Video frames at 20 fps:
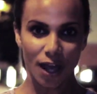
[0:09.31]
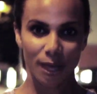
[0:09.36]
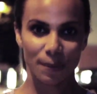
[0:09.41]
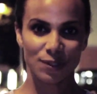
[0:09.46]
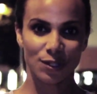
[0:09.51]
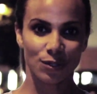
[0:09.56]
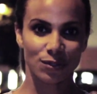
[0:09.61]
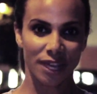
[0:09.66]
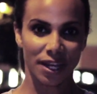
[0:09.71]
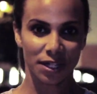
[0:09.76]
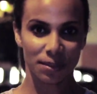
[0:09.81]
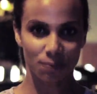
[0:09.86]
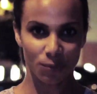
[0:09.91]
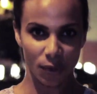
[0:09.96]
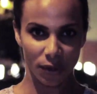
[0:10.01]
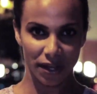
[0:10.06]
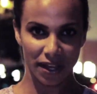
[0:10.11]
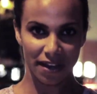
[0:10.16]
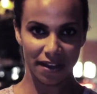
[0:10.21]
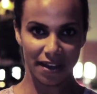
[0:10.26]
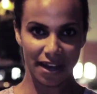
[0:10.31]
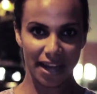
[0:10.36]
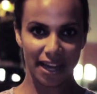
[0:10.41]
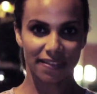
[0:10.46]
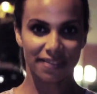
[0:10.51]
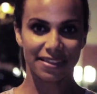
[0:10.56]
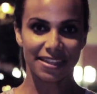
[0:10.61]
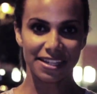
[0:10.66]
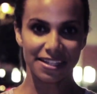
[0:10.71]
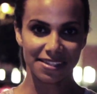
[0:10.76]
I'm Susanna Moyer,
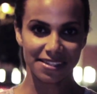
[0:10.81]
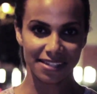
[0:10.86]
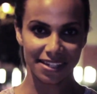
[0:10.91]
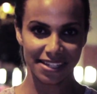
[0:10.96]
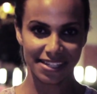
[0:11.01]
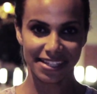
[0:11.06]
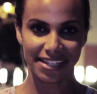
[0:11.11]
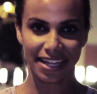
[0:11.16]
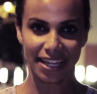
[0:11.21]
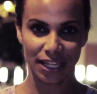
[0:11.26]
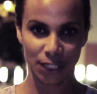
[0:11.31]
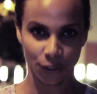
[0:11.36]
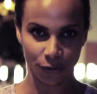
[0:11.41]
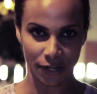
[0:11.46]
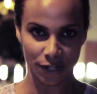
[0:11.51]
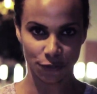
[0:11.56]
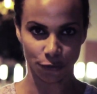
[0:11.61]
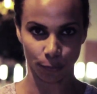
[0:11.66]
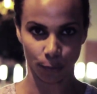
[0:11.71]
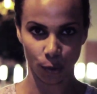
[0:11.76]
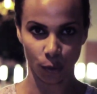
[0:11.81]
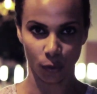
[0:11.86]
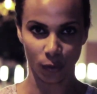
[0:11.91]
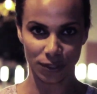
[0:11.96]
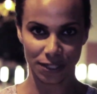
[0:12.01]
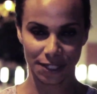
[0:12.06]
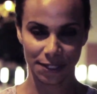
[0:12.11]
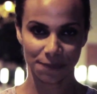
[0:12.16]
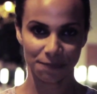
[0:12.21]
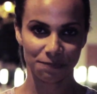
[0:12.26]
and this is the Ingress
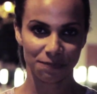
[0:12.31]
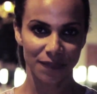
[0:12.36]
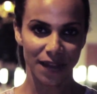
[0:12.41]
Report.